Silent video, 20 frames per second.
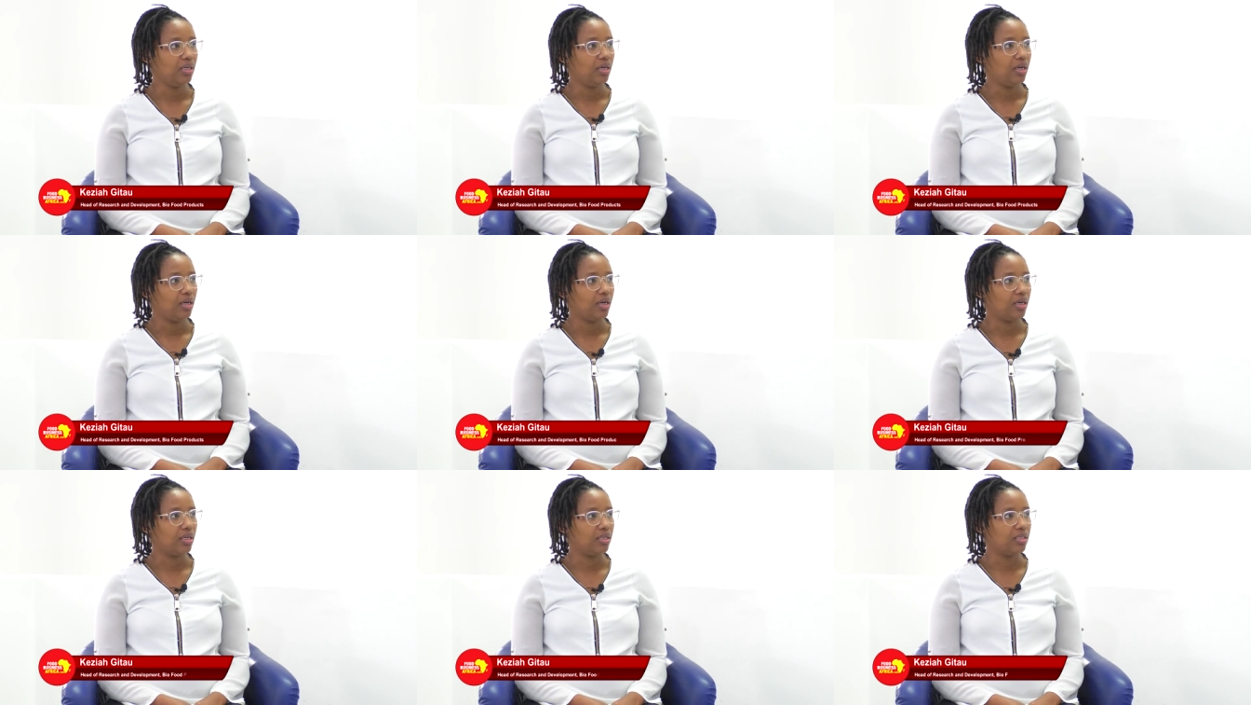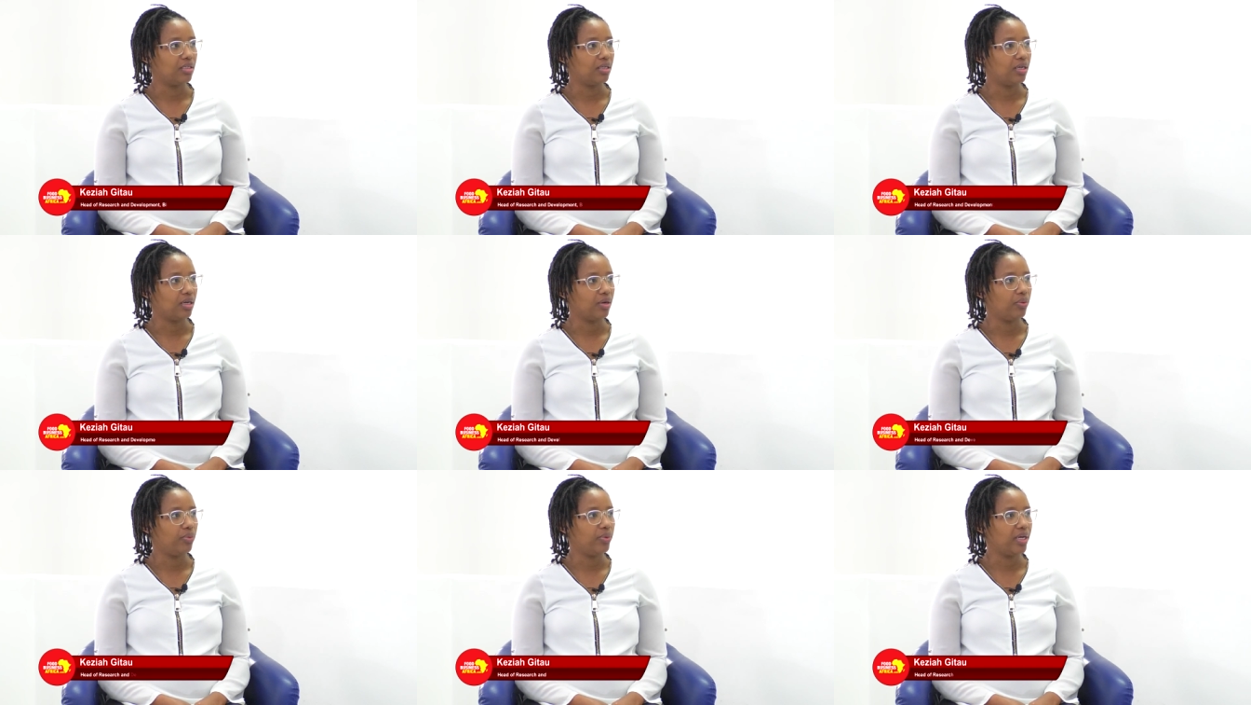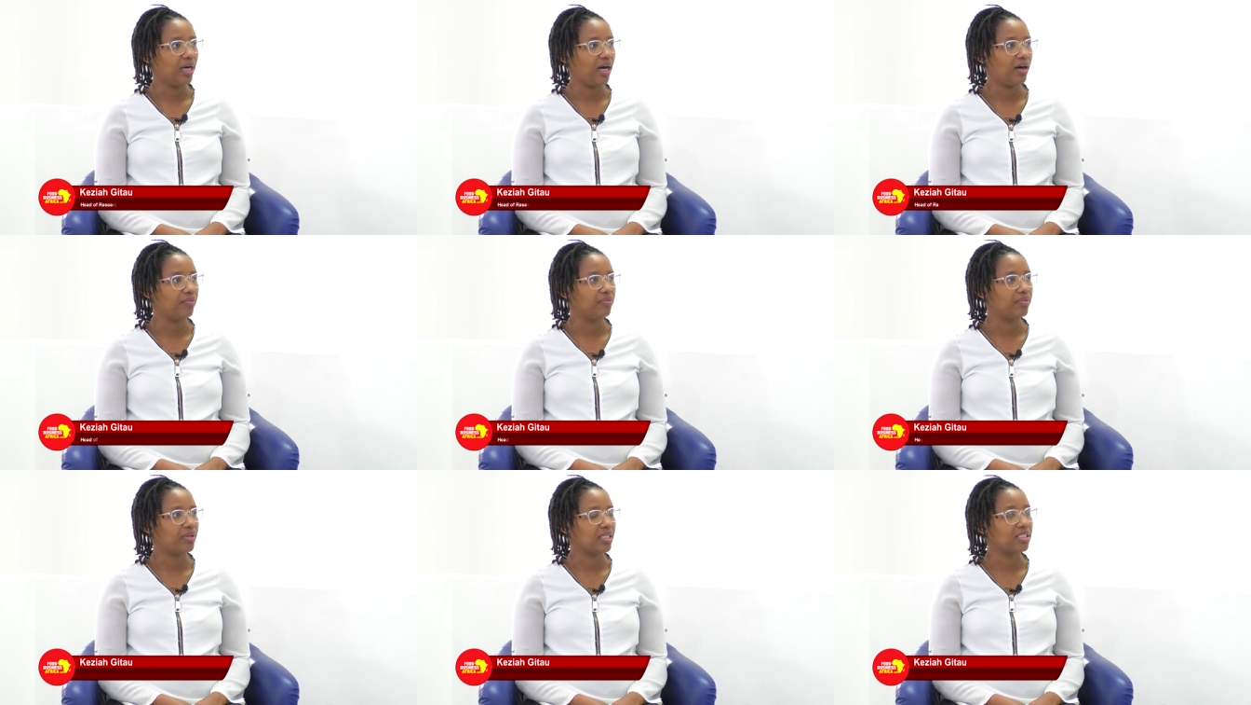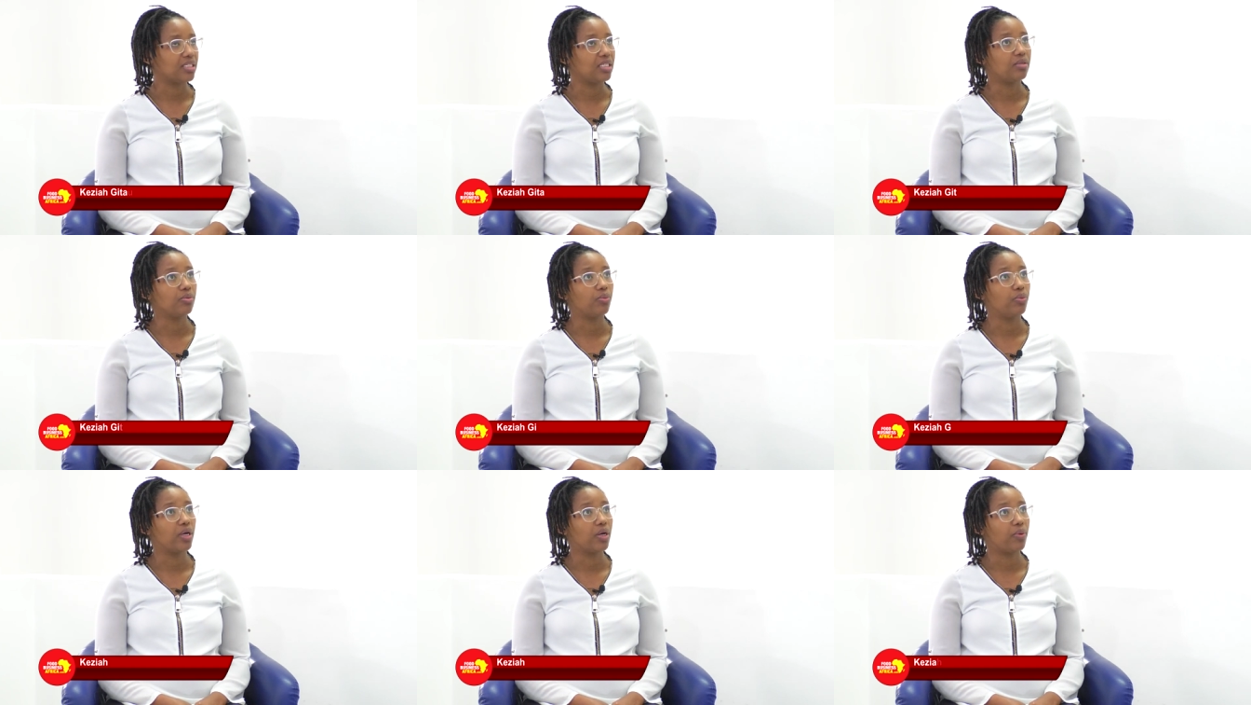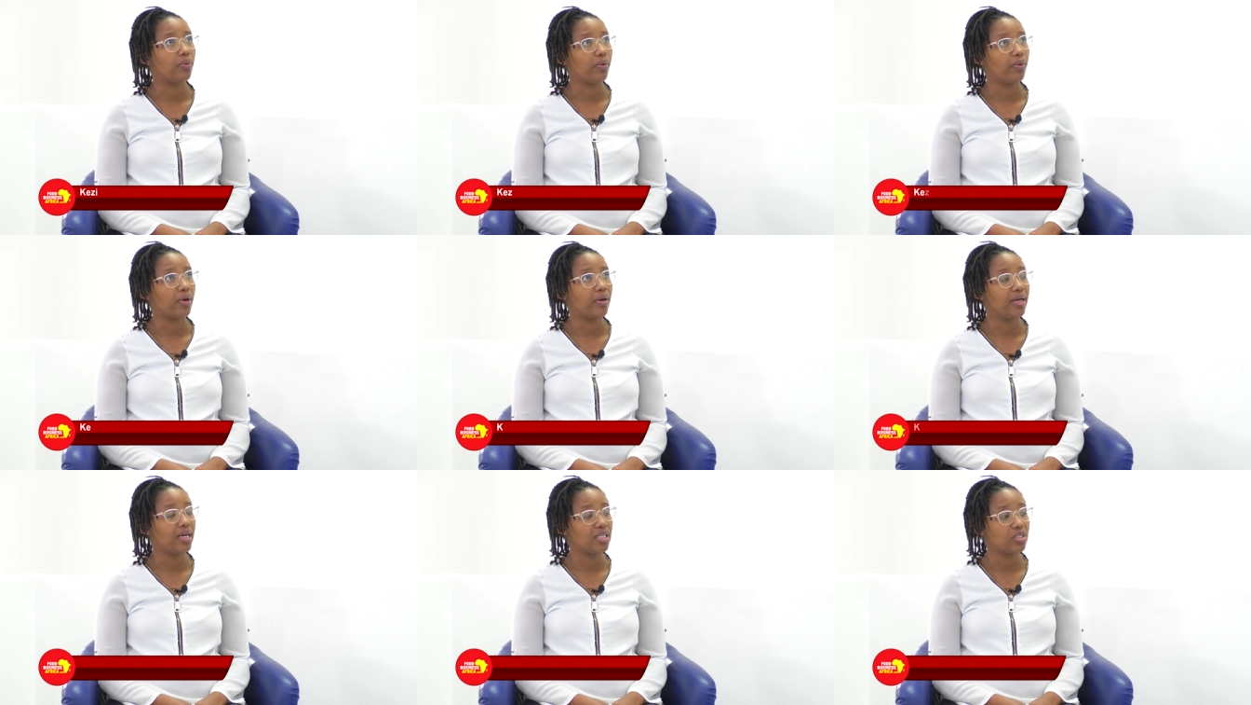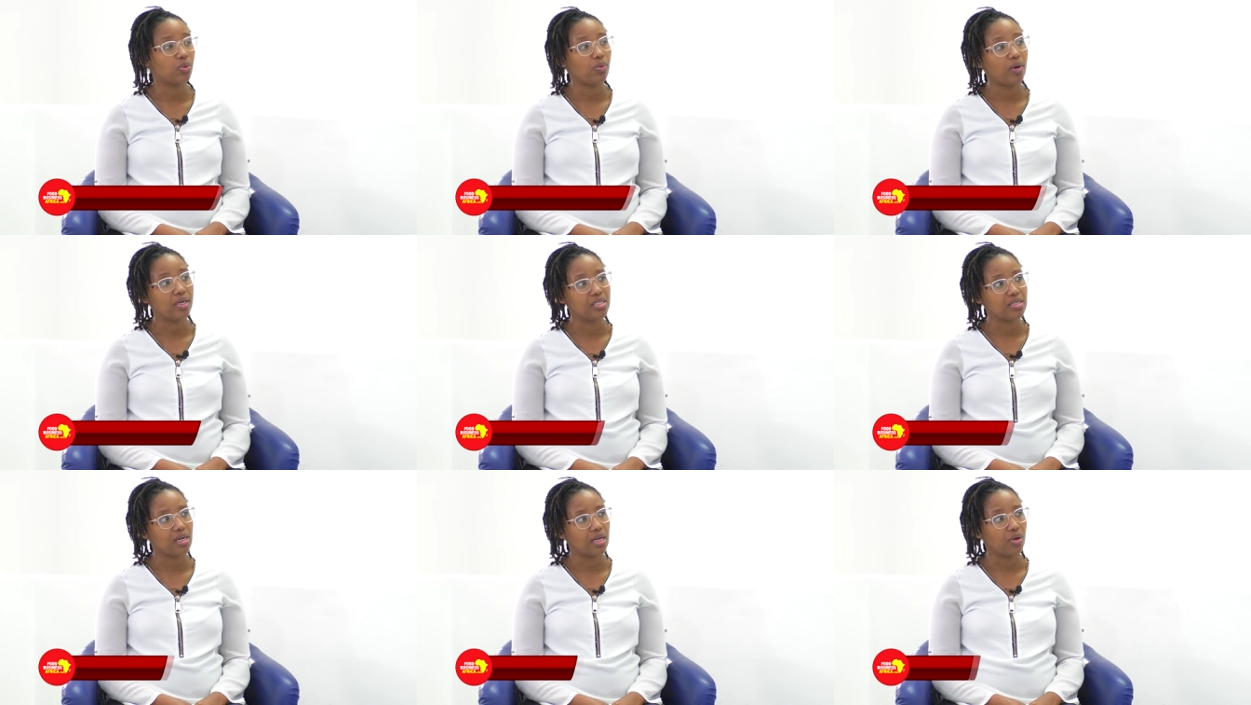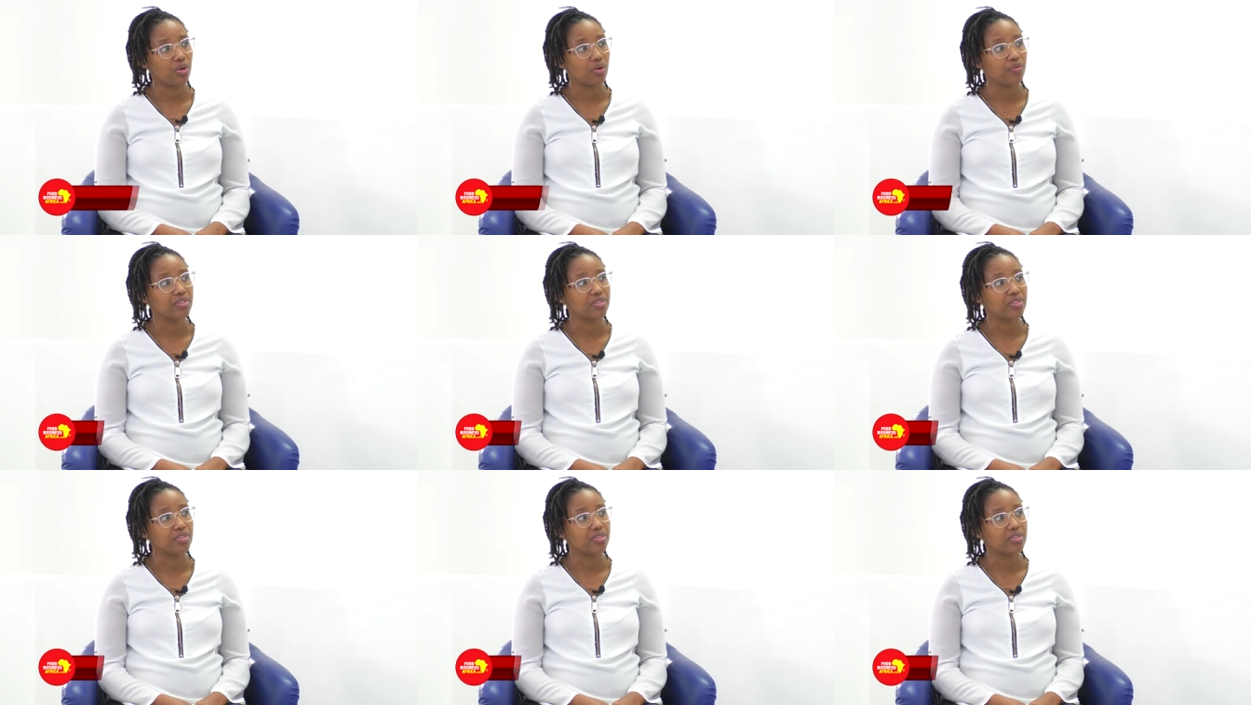Mm. And uh, we have that, and we get quite a lot